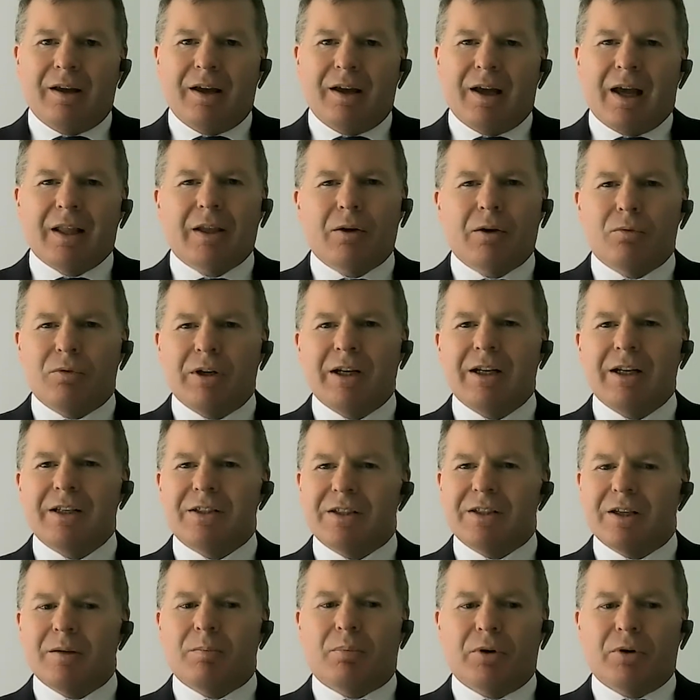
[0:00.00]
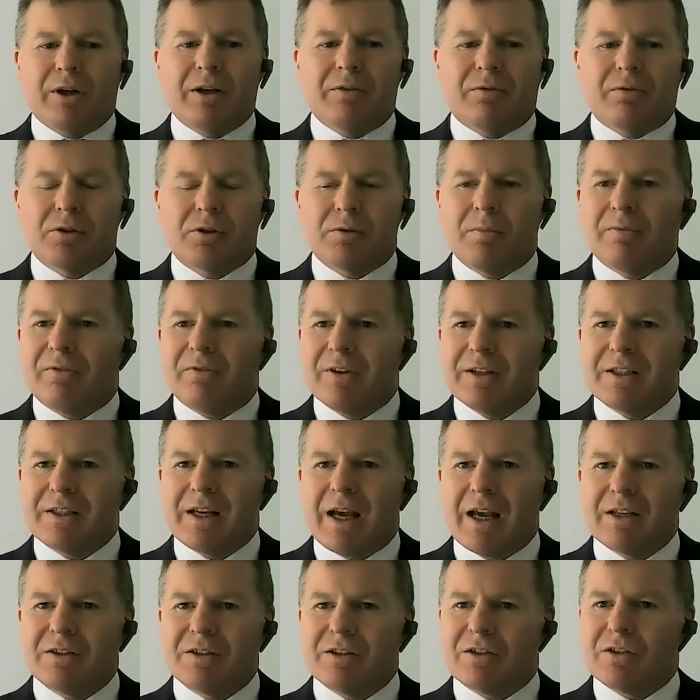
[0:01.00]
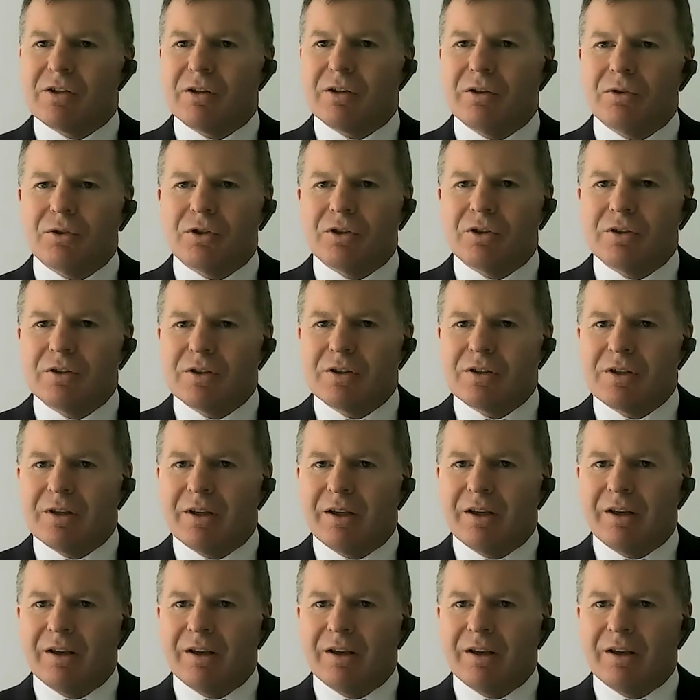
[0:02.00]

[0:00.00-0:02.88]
And they really did bring for some fantastic solutions.